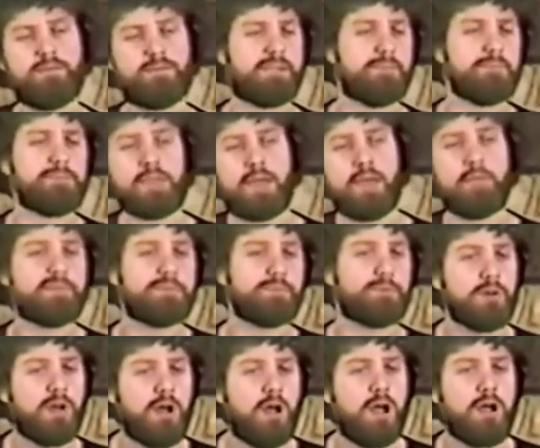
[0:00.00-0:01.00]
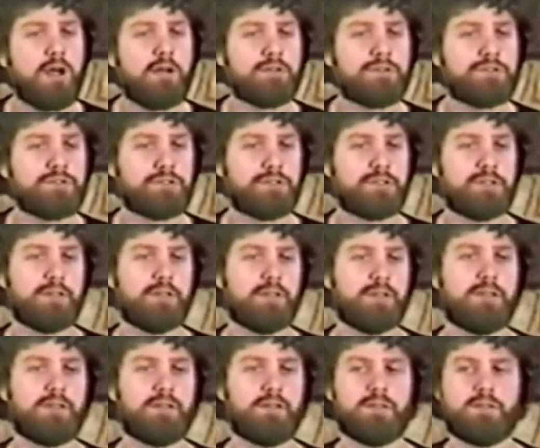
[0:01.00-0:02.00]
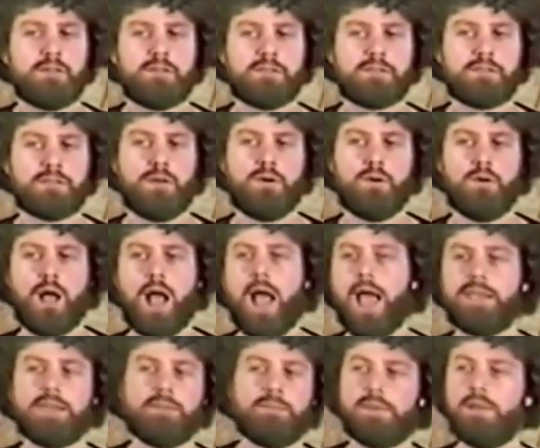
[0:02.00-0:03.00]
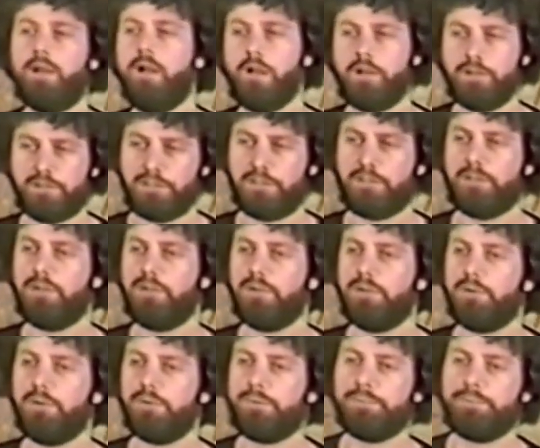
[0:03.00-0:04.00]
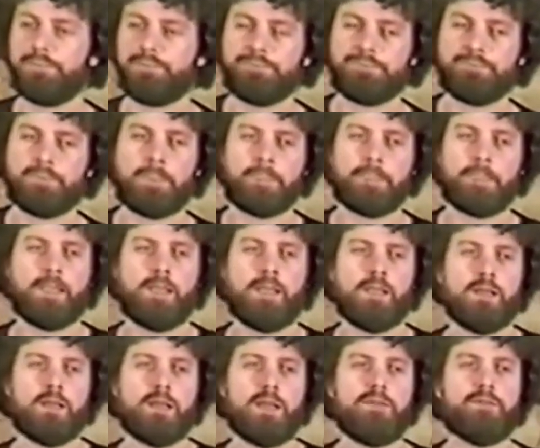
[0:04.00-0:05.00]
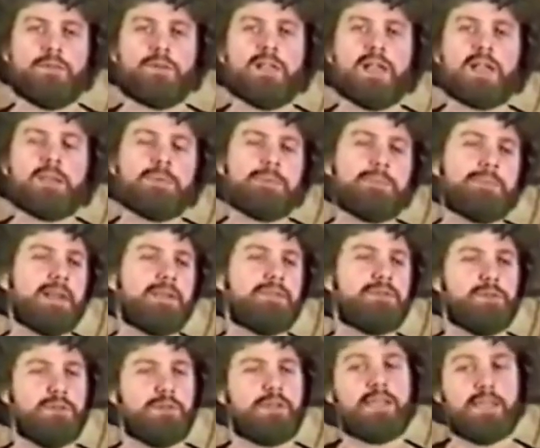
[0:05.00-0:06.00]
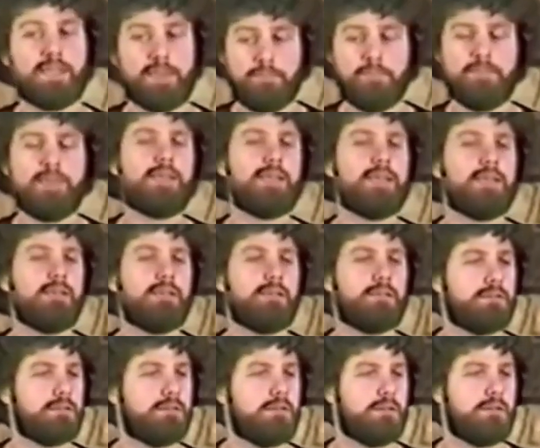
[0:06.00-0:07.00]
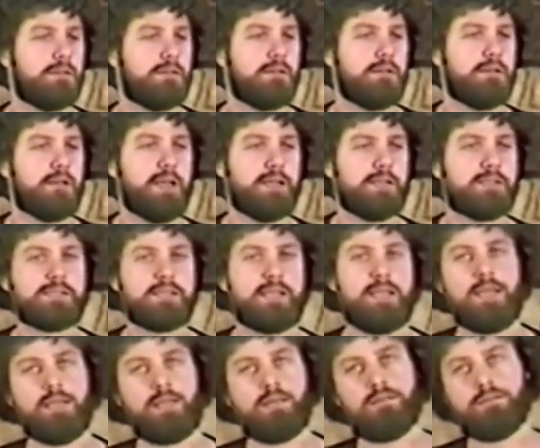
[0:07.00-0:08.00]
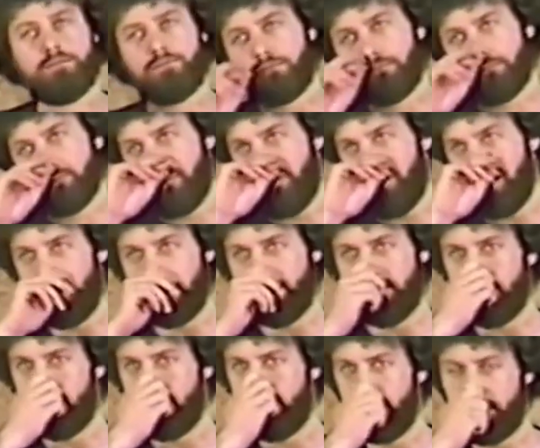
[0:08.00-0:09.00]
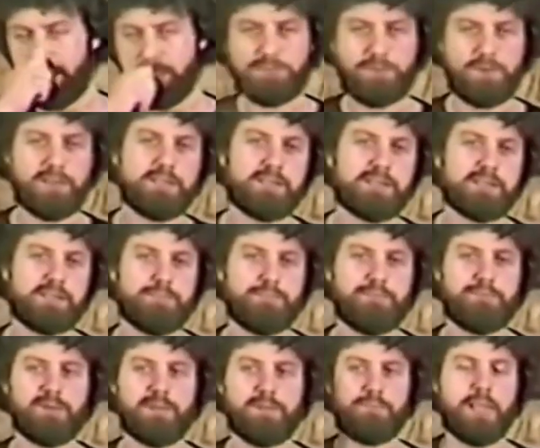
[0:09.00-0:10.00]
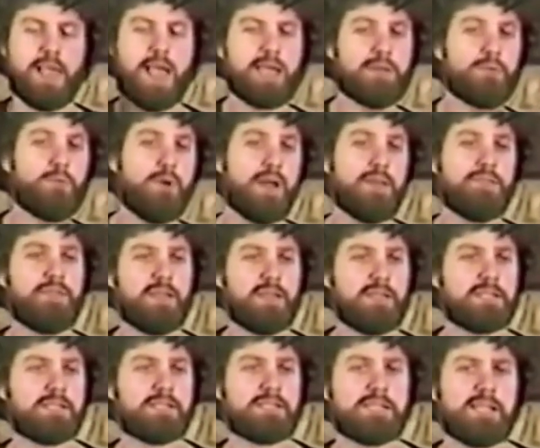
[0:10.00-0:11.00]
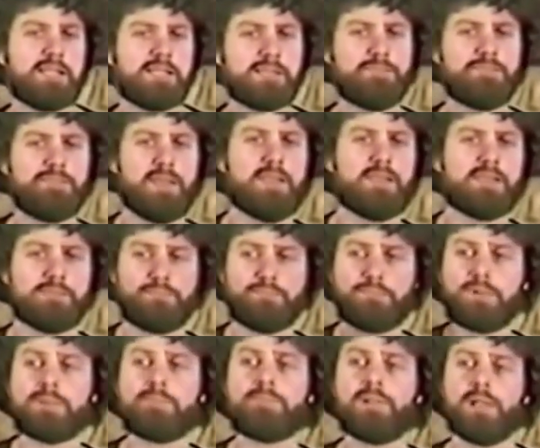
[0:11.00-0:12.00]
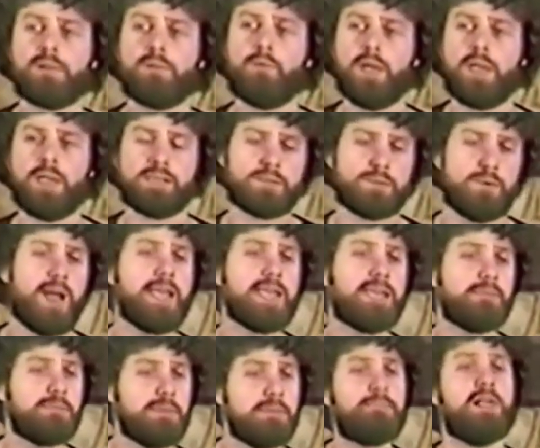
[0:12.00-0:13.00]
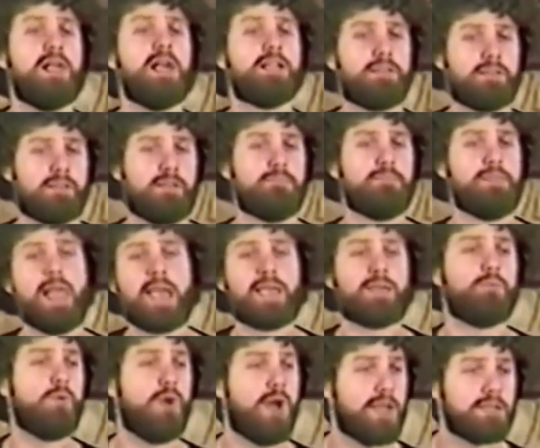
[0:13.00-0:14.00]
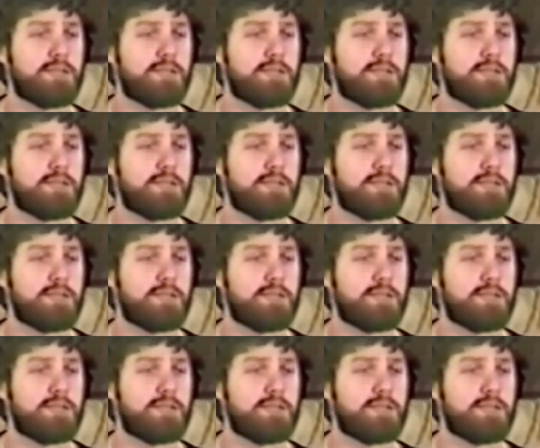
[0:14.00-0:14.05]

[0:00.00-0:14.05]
they sometimes were harsh, so I can be harsh too. And there are a lot of people out there looking at me and saying, well, you know, he's written some pretty black and white things and said some things in pretty blunt ways, so I can be blunt and black and